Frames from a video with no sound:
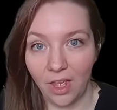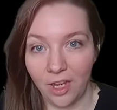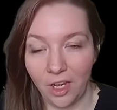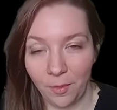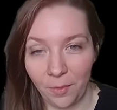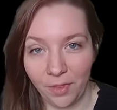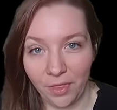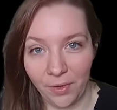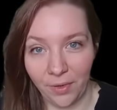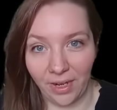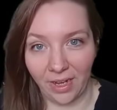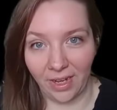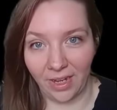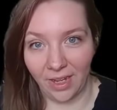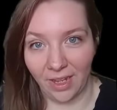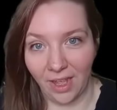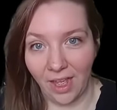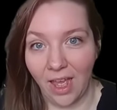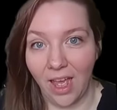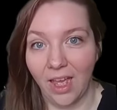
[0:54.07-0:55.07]
Number
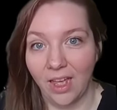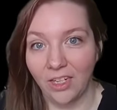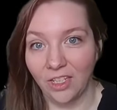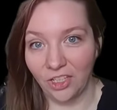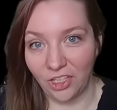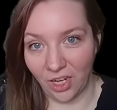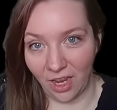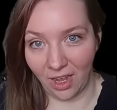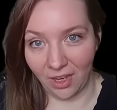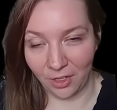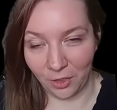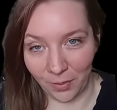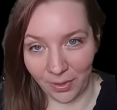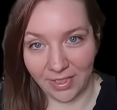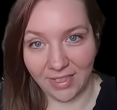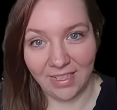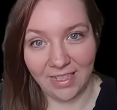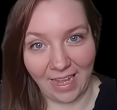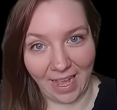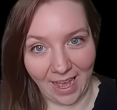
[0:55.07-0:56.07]
3, John
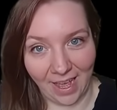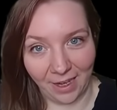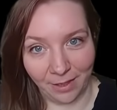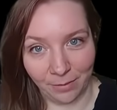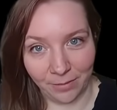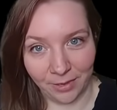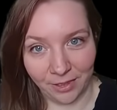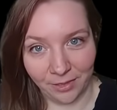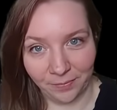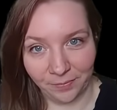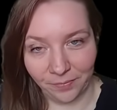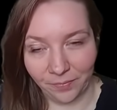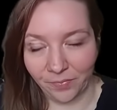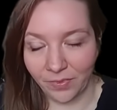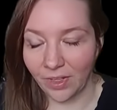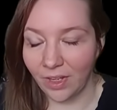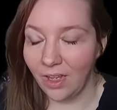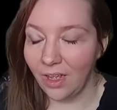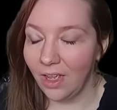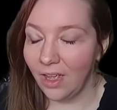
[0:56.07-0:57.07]
Quincy Adams.
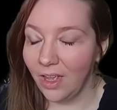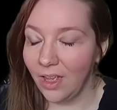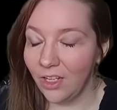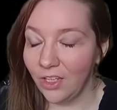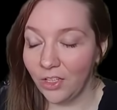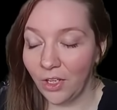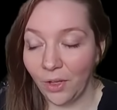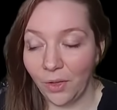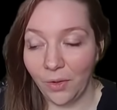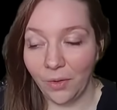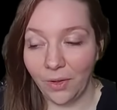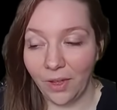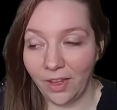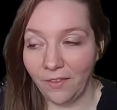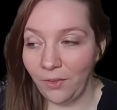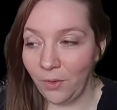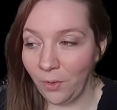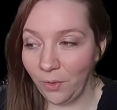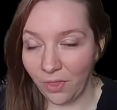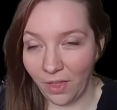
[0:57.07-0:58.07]
So
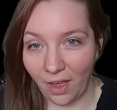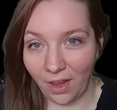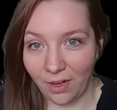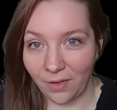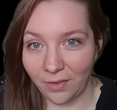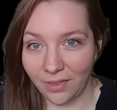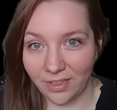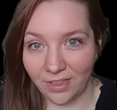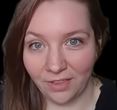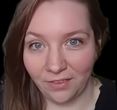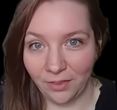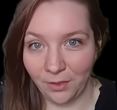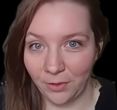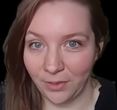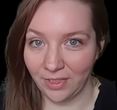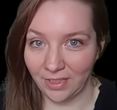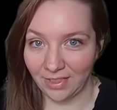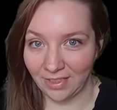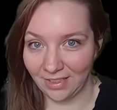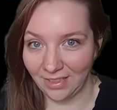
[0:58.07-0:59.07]
if you thought it was
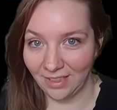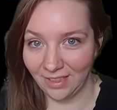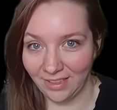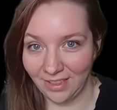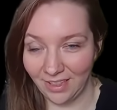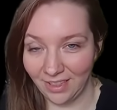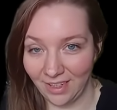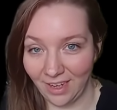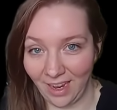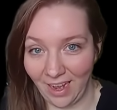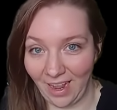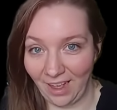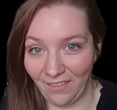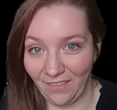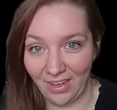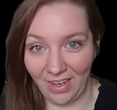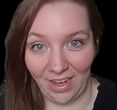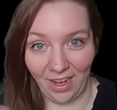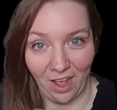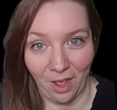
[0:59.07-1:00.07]
confusing to not have
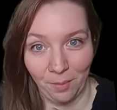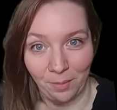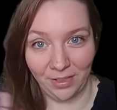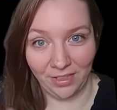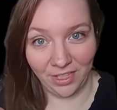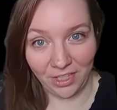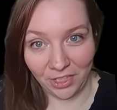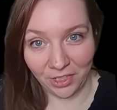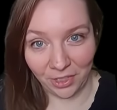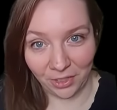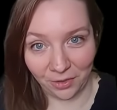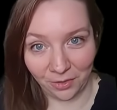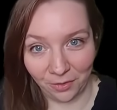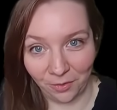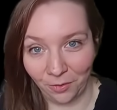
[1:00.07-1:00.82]
any opposition